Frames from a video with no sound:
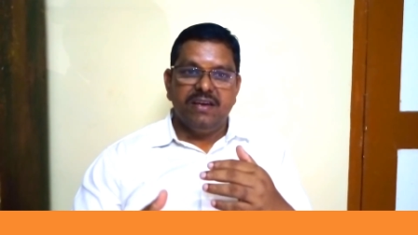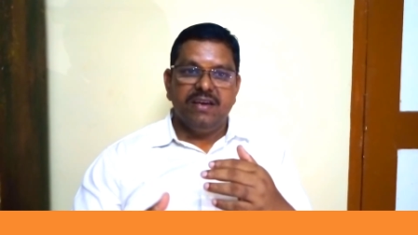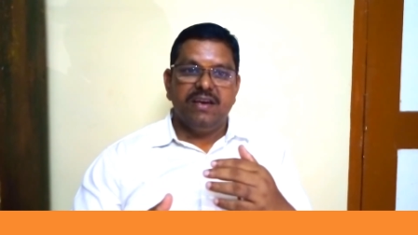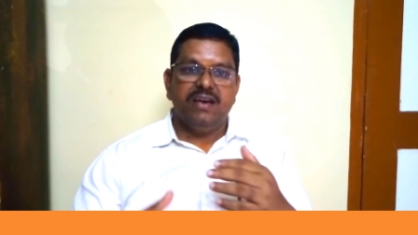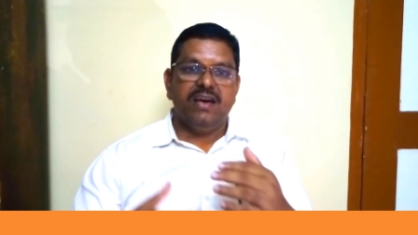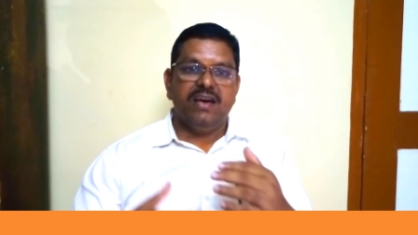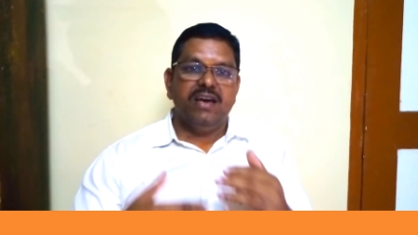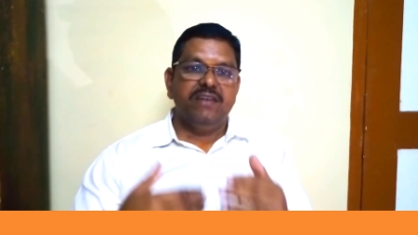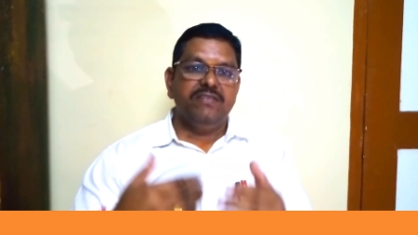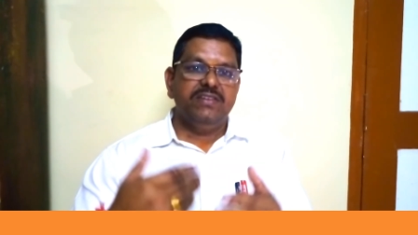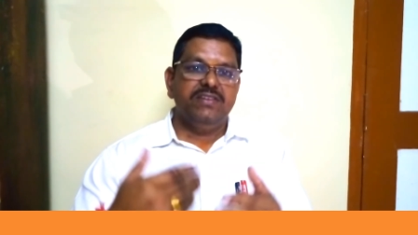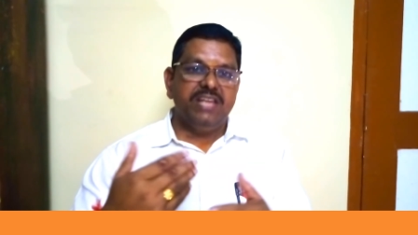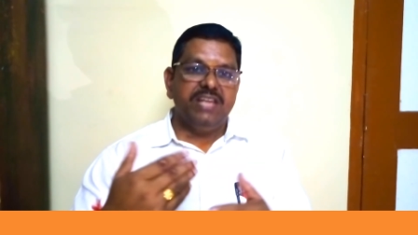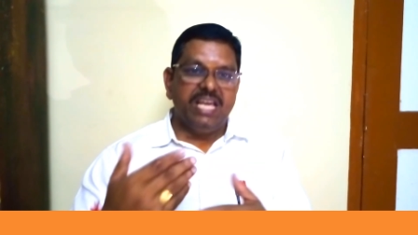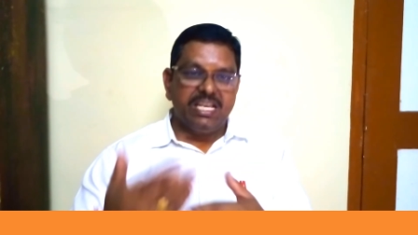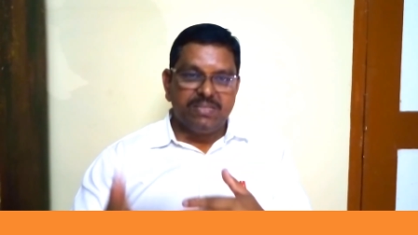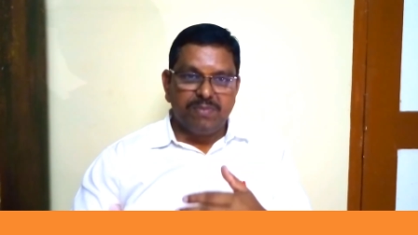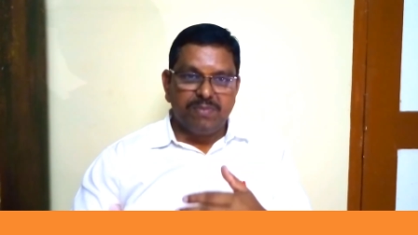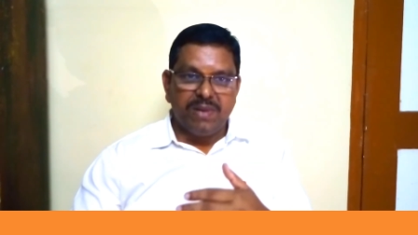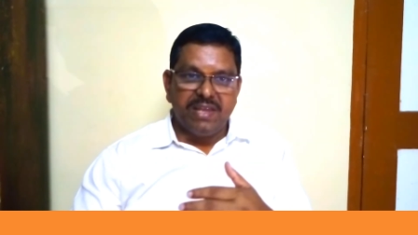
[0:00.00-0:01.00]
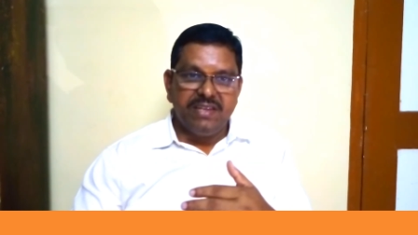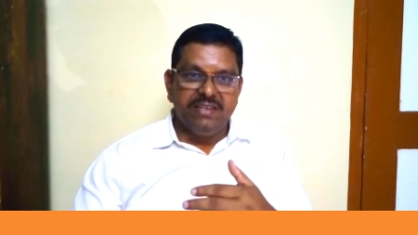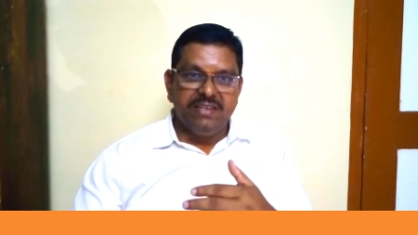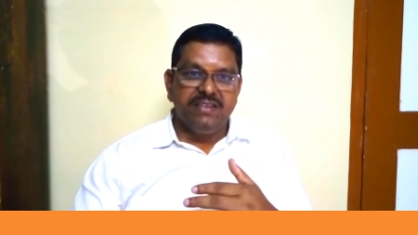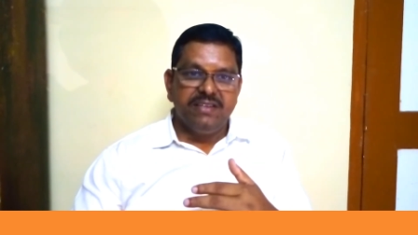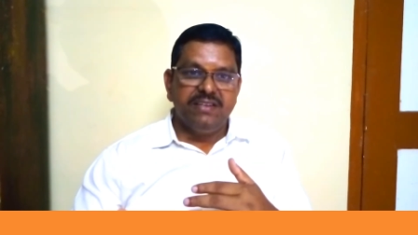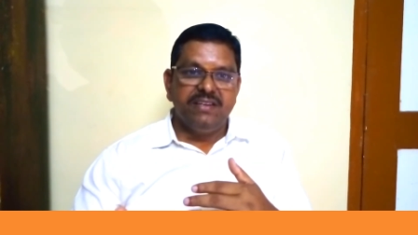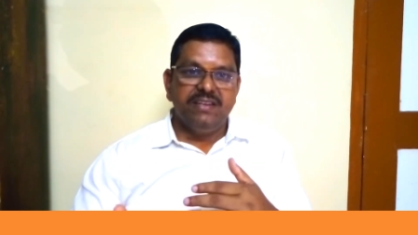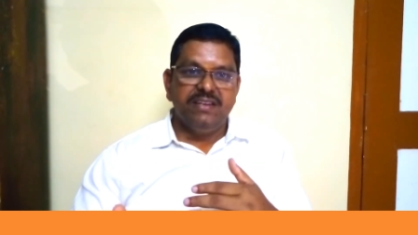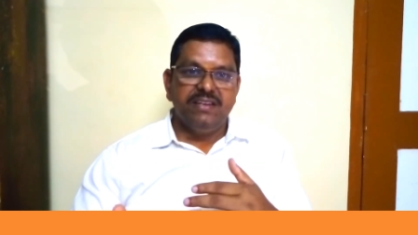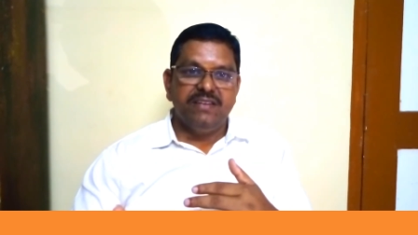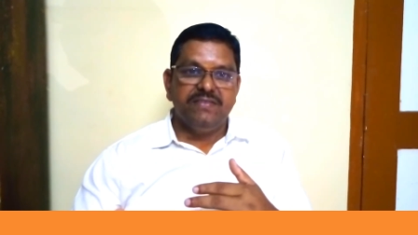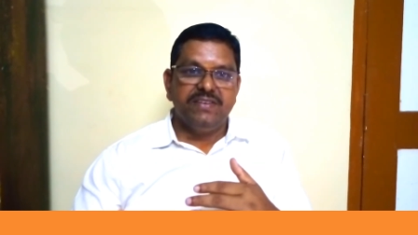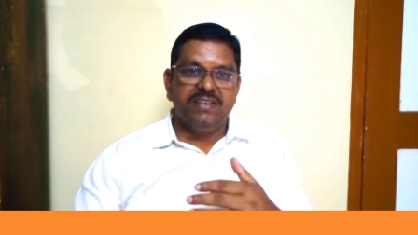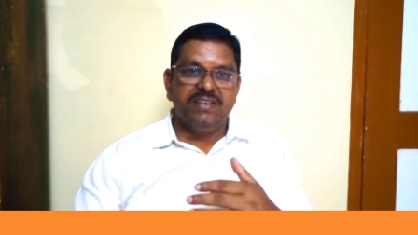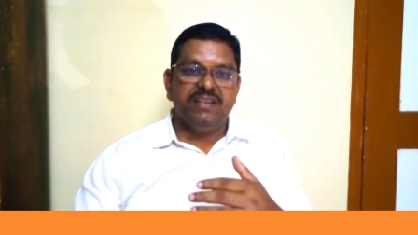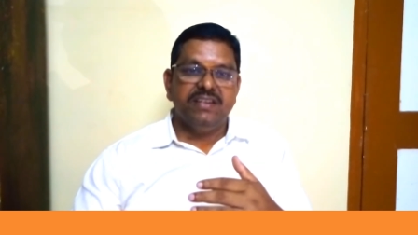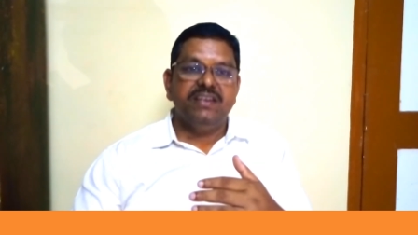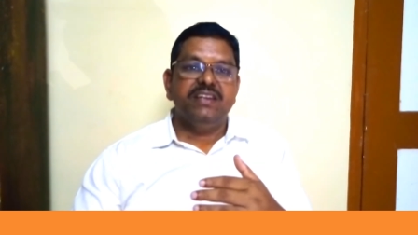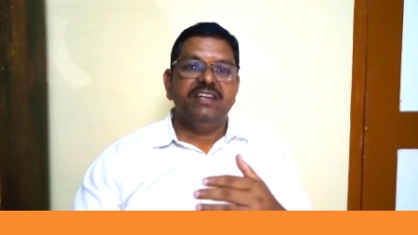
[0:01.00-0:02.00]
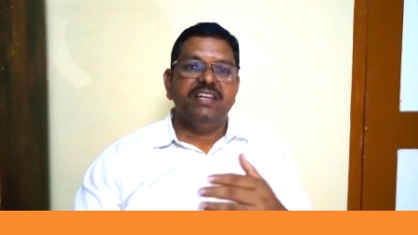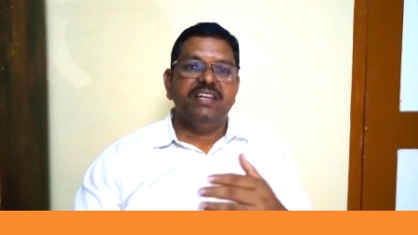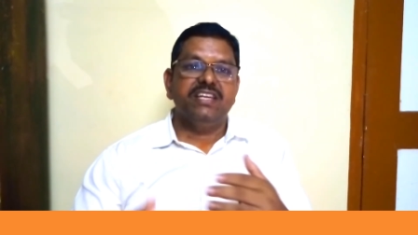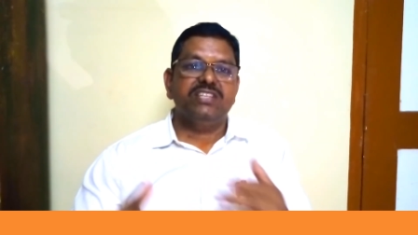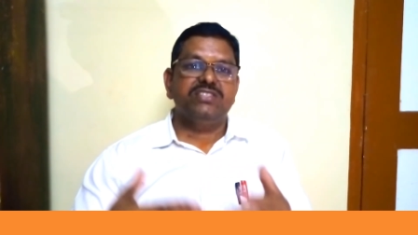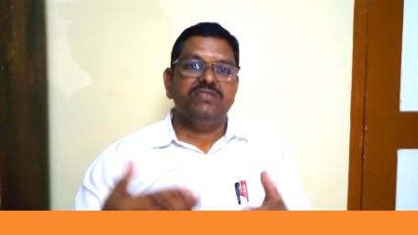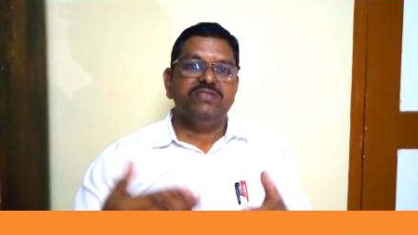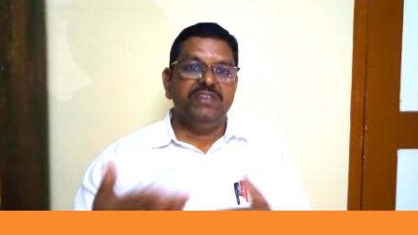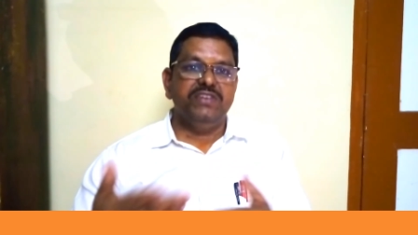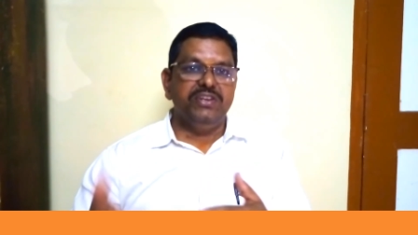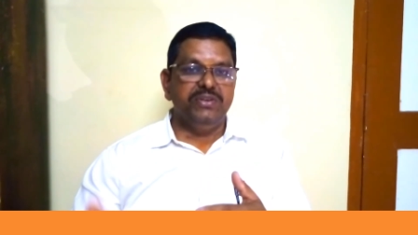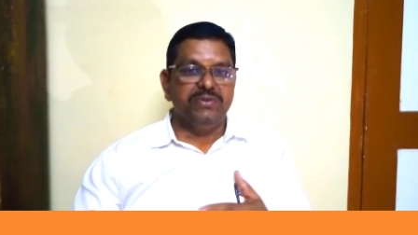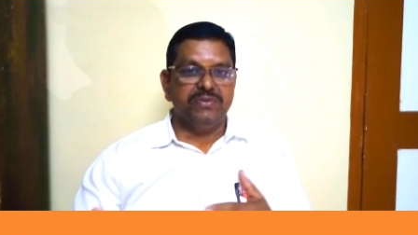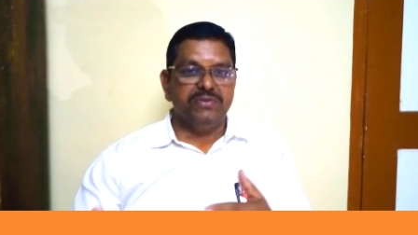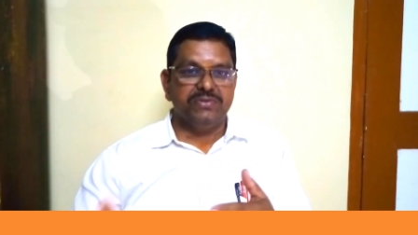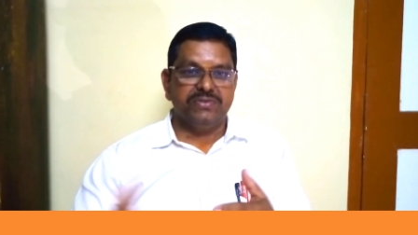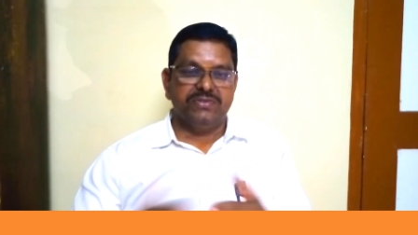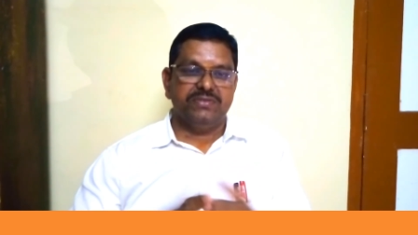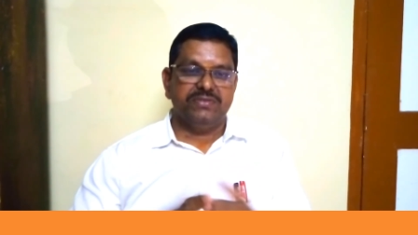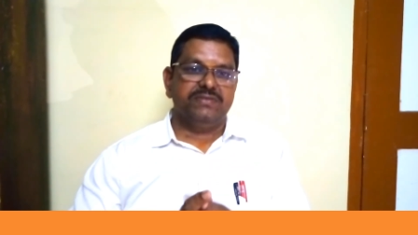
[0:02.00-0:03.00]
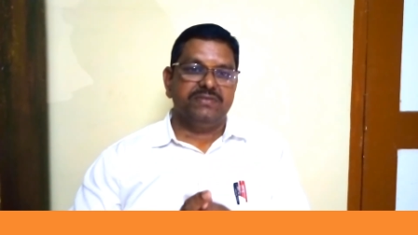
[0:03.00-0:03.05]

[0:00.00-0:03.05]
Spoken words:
I will explain in our next videos.